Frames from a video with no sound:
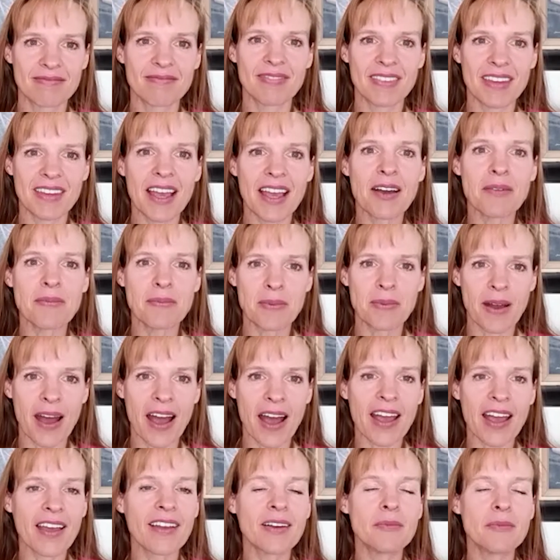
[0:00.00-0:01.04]
Yep,
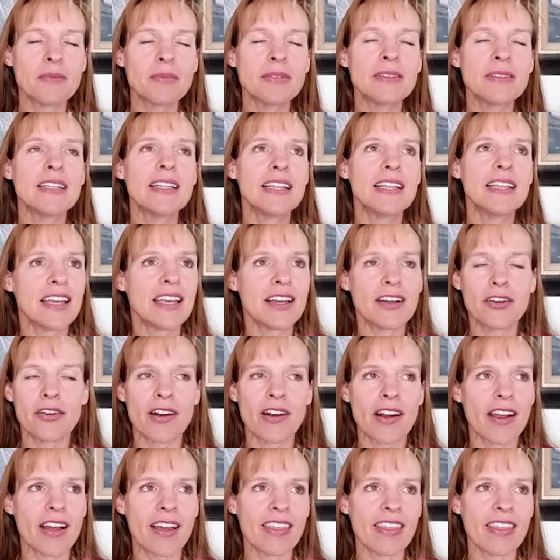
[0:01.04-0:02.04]
I completely agree.